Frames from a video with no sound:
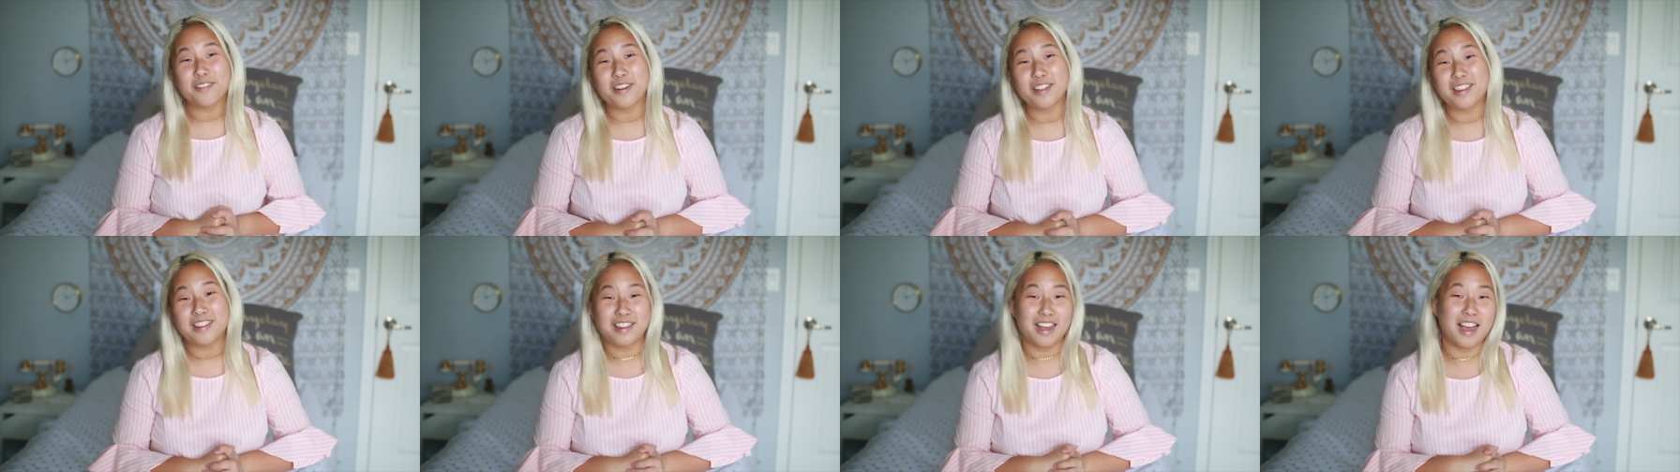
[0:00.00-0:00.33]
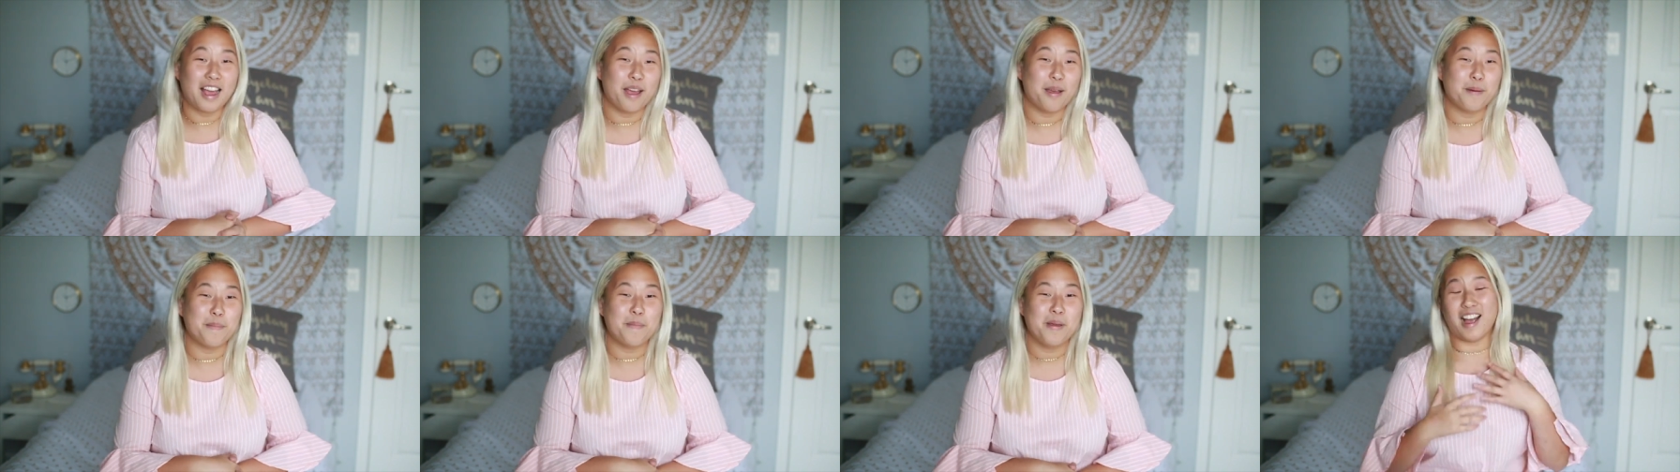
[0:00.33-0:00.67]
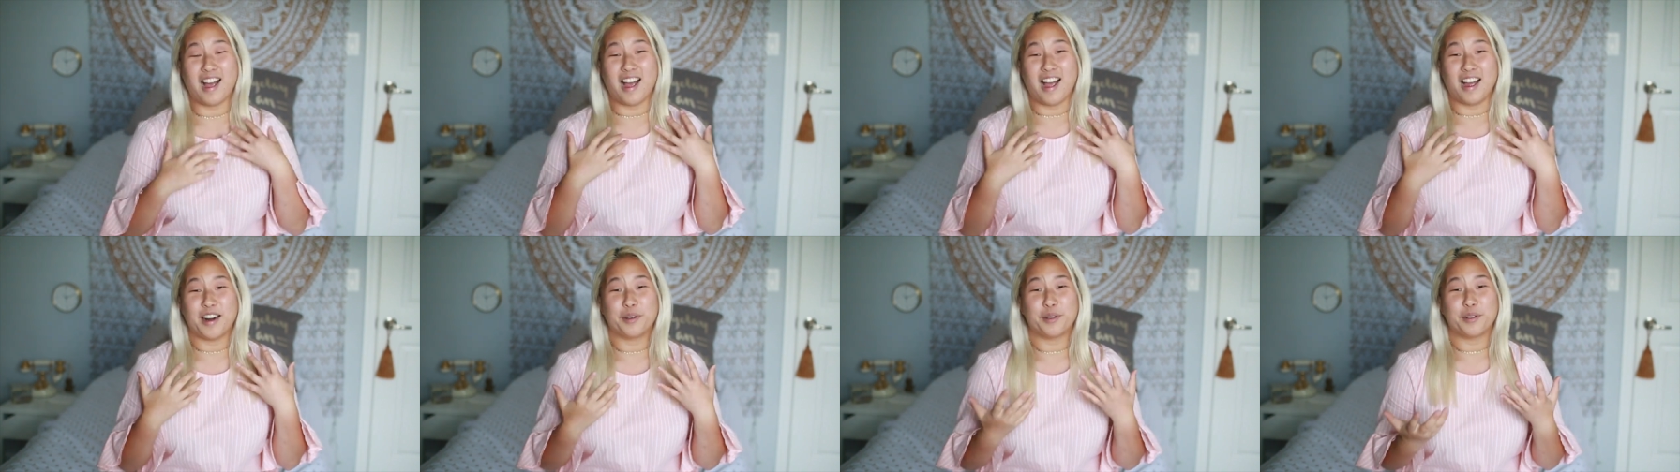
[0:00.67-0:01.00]
with them.
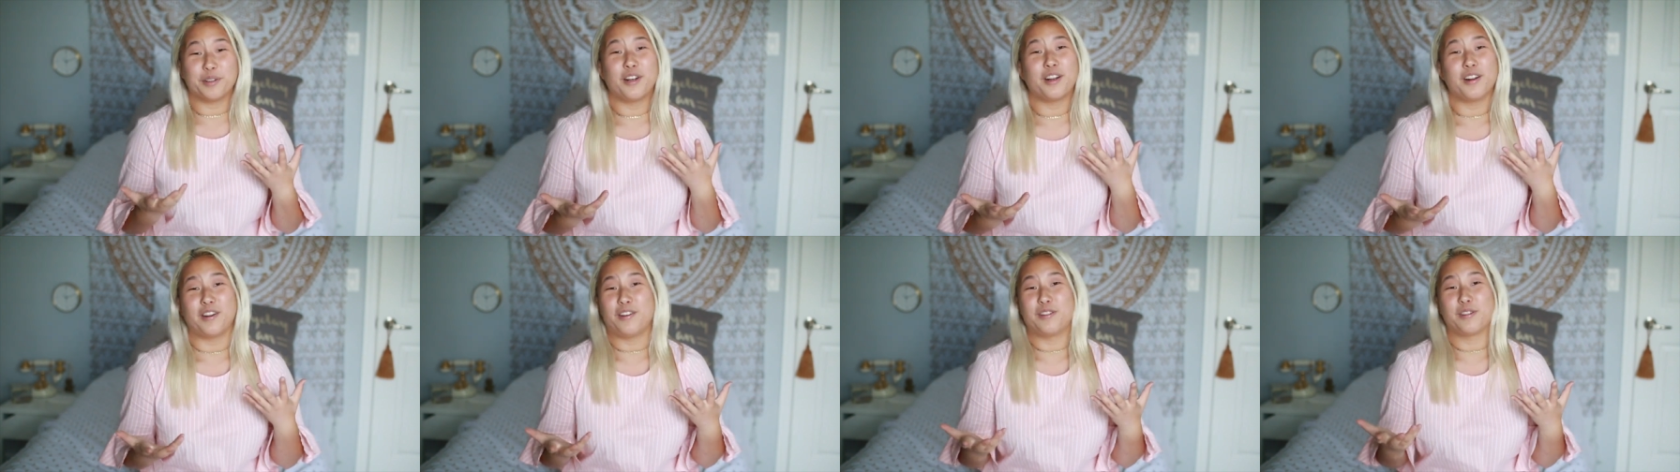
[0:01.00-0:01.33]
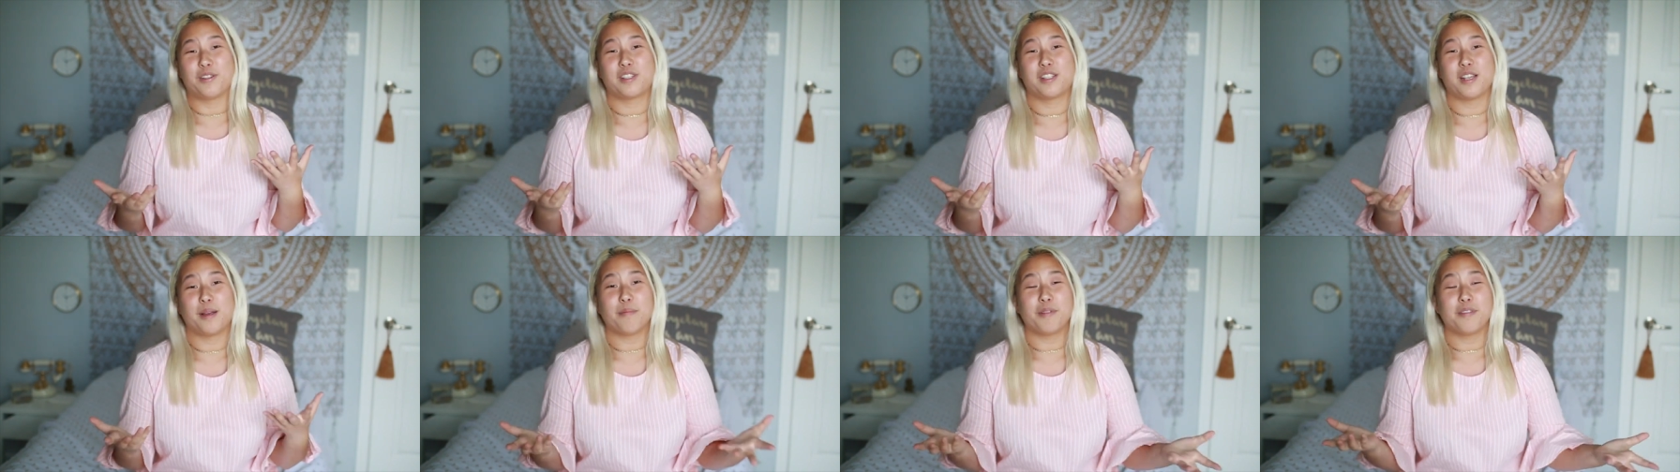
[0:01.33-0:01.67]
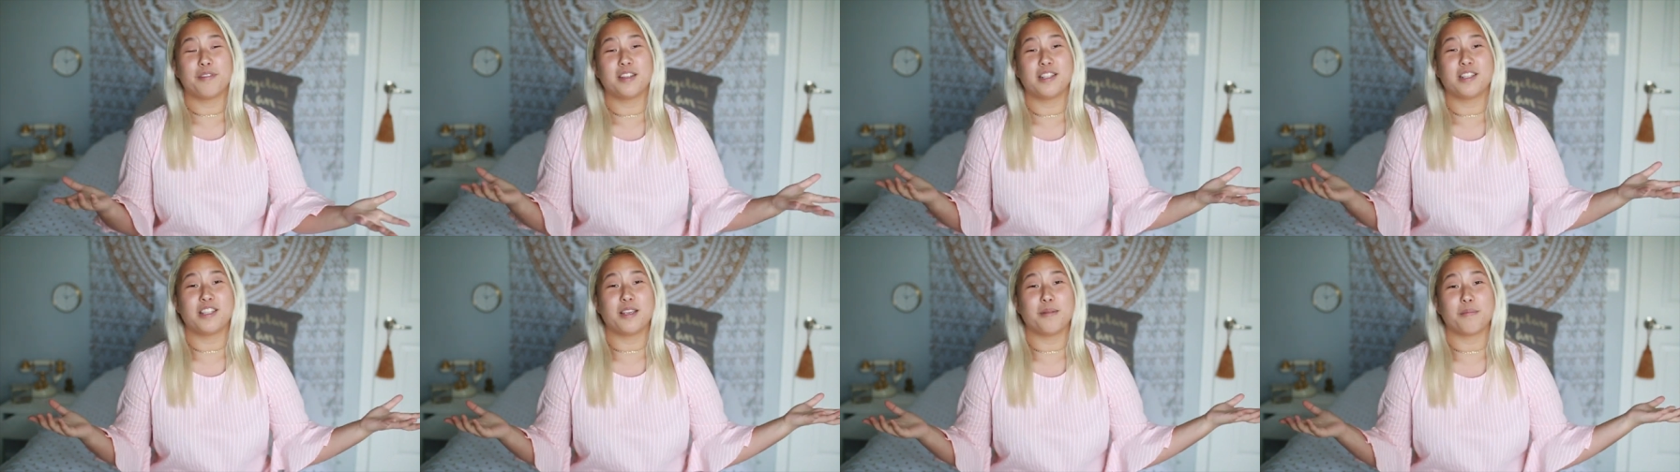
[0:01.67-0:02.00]
I don't know. Some of
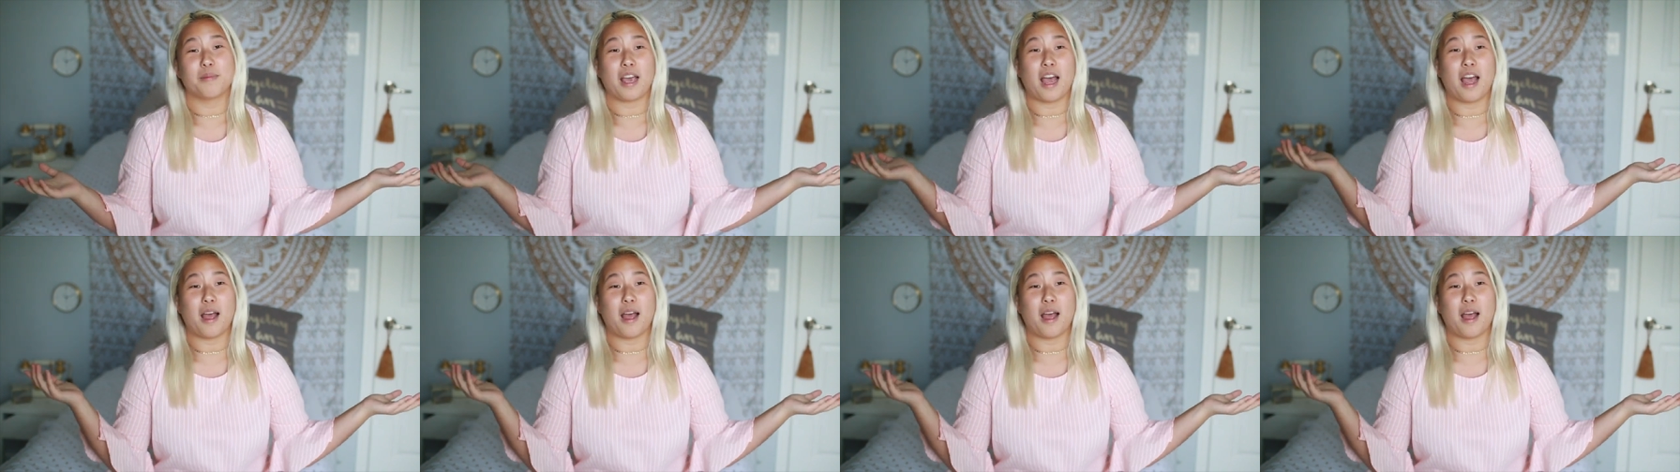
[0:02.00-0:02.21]
the team